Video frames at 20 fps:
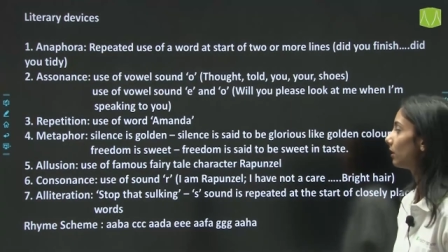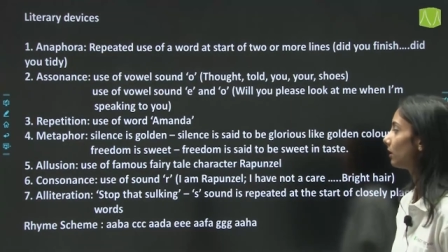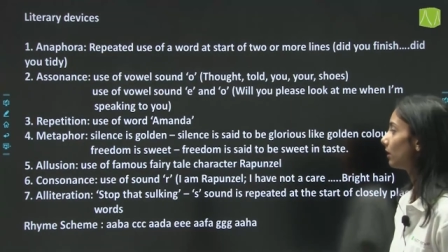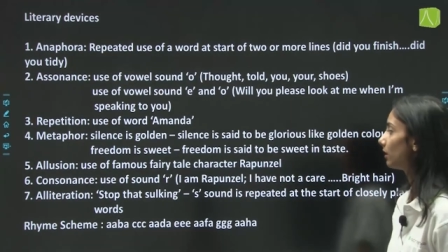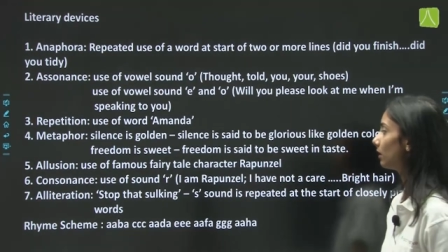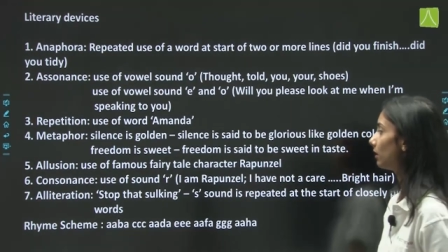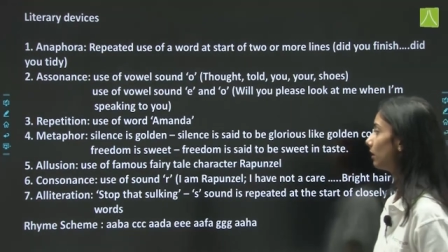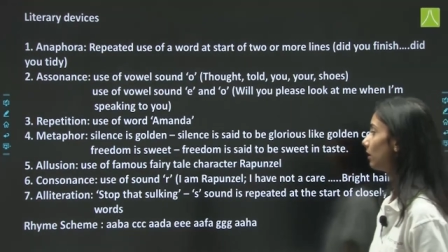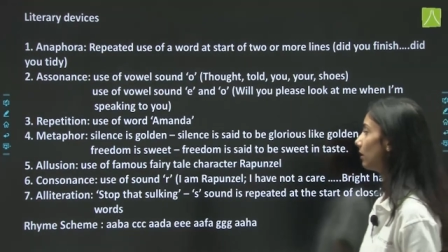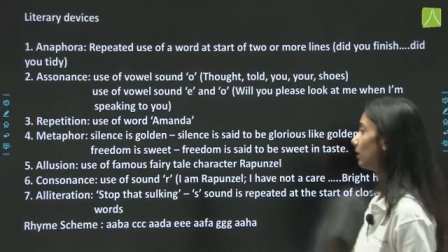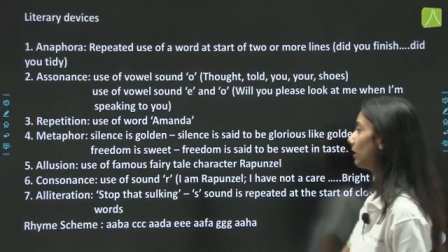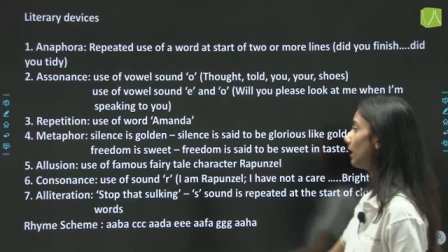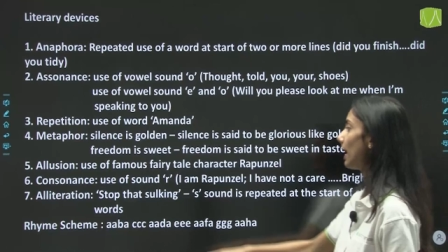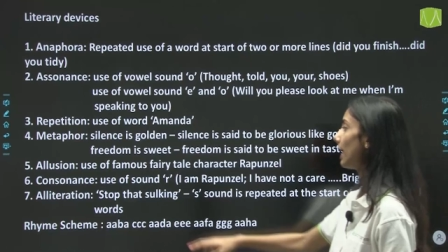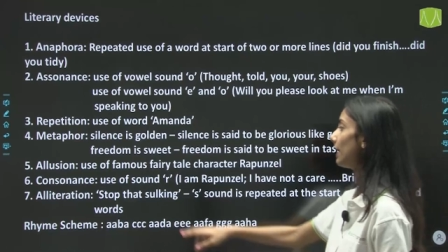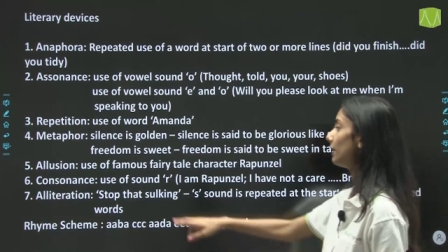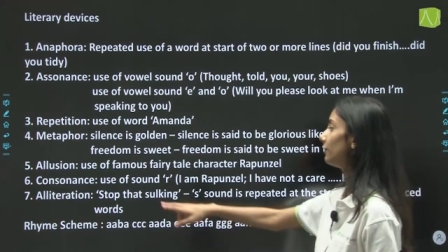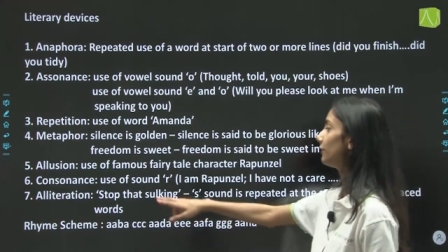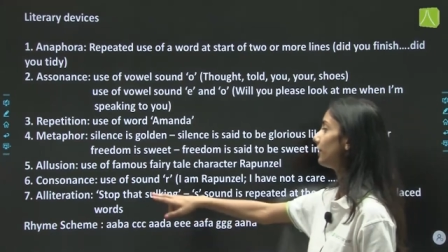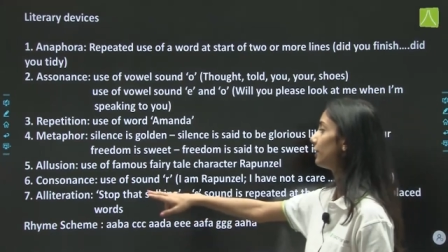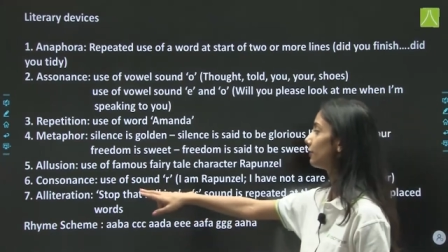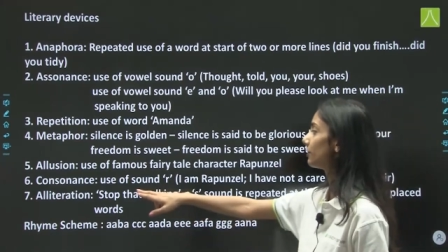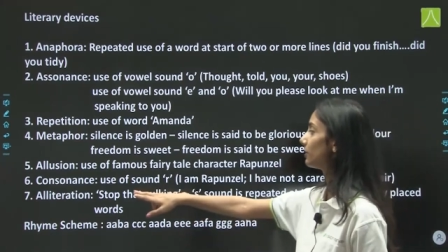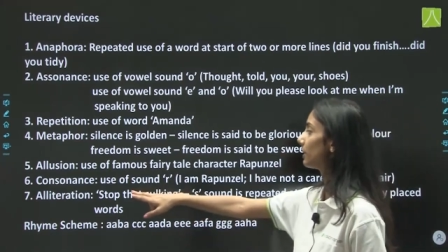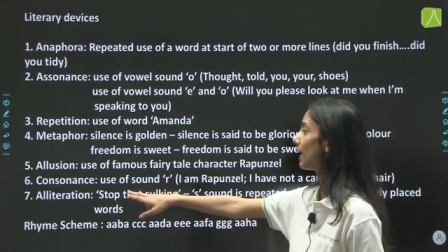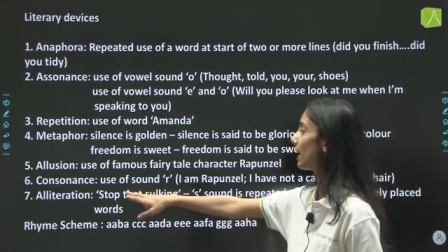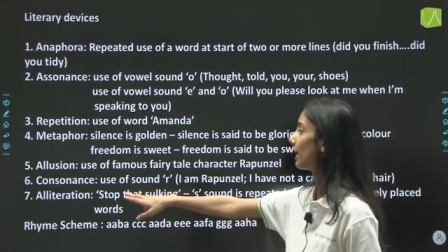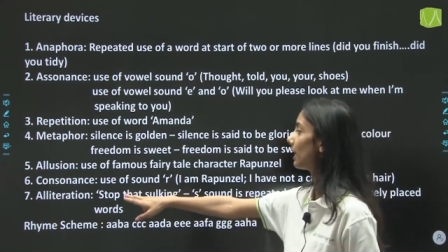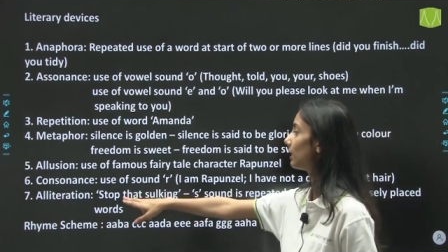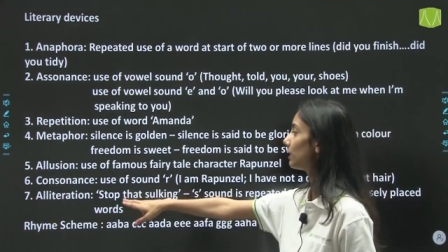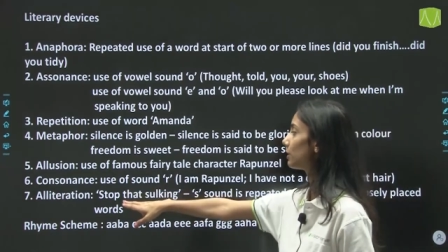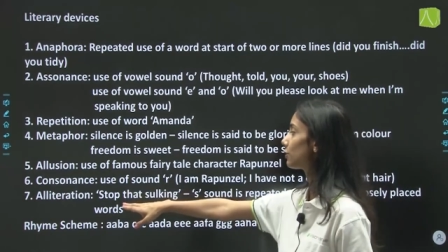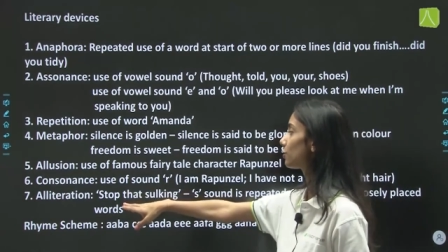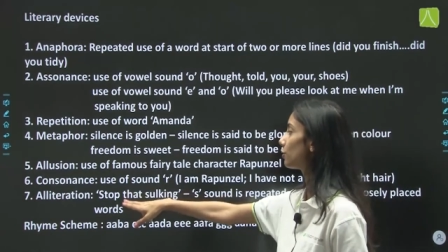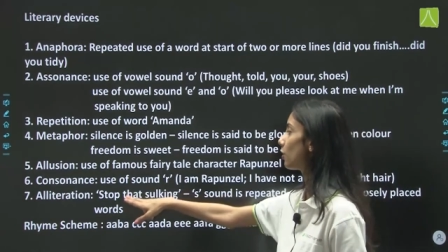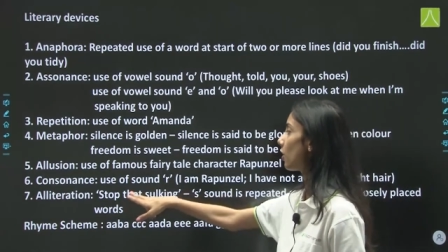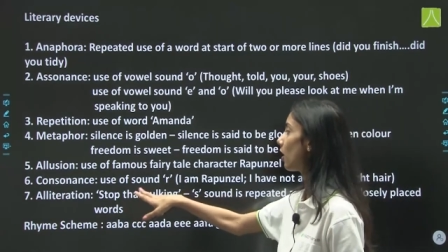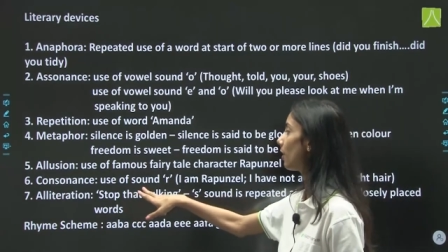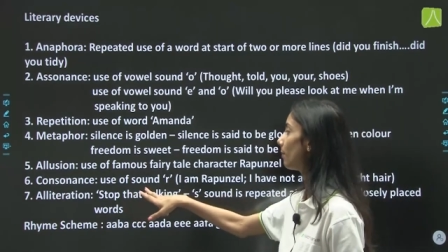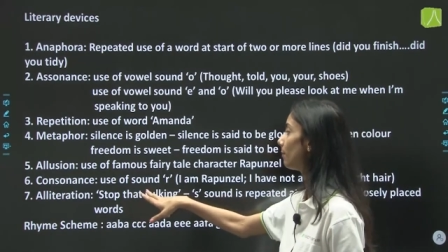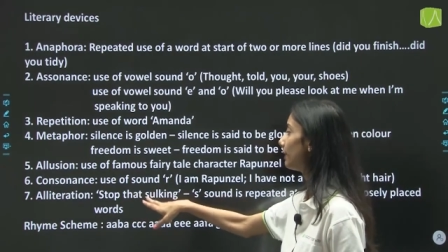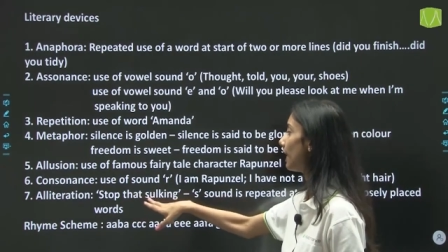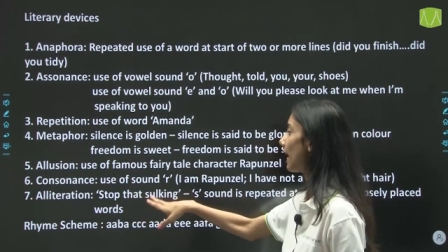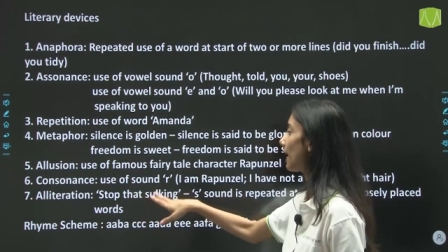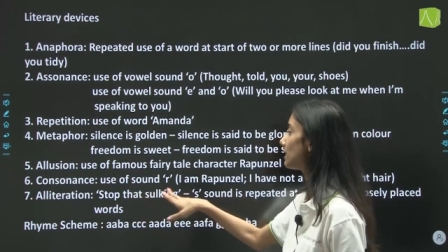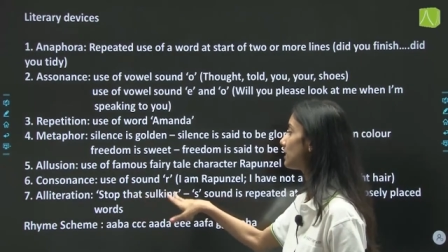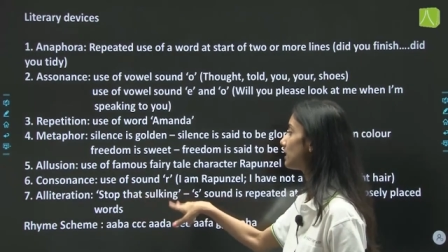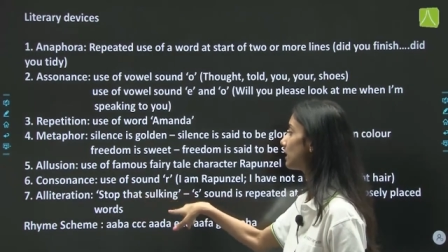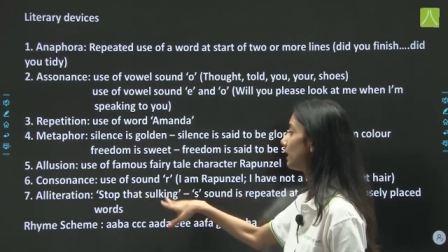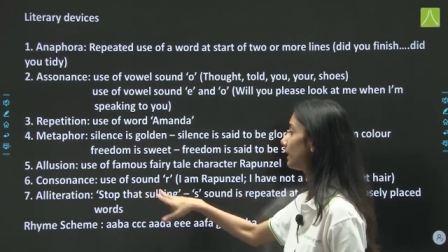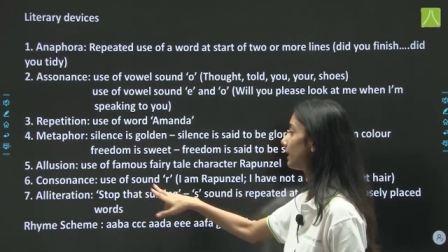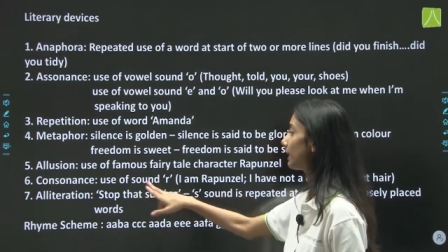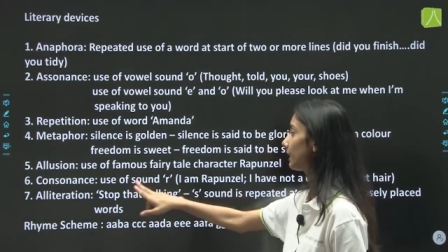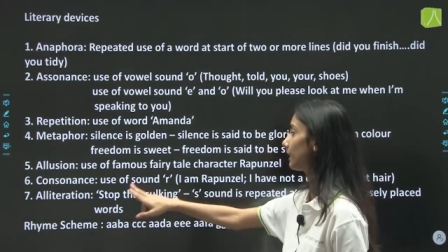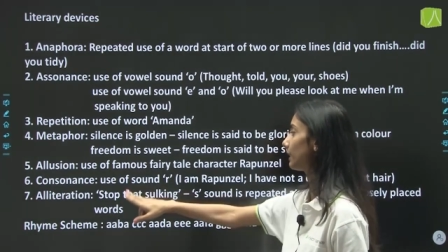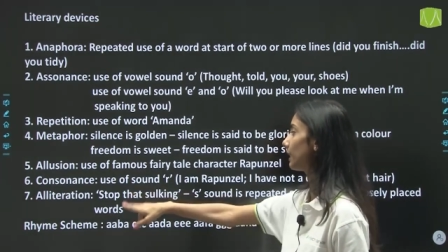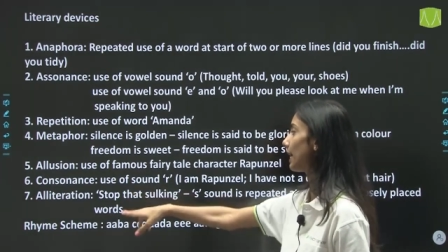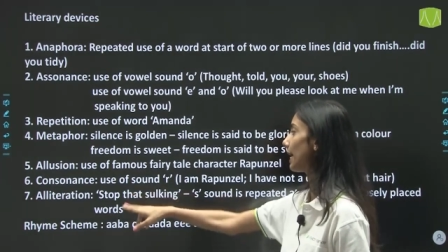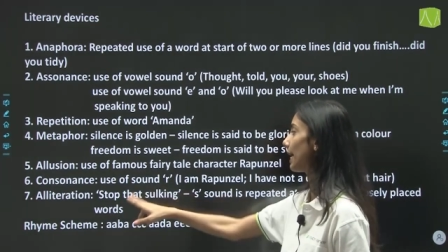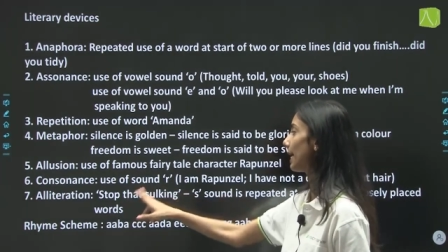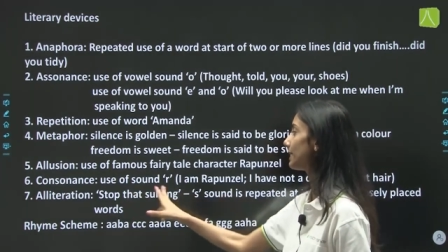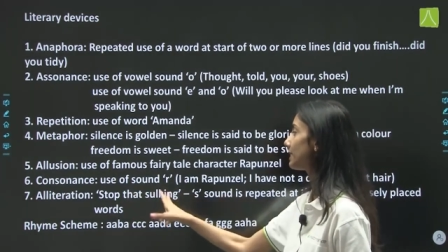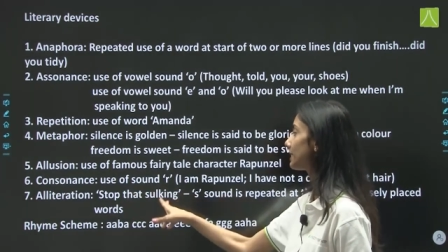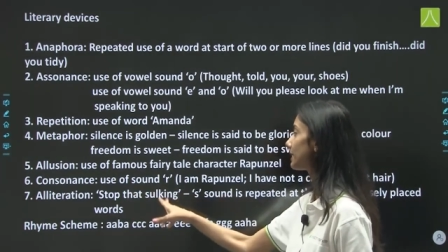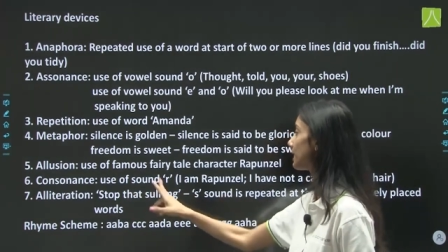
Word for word: uh, alliteration, stop that sulking, the S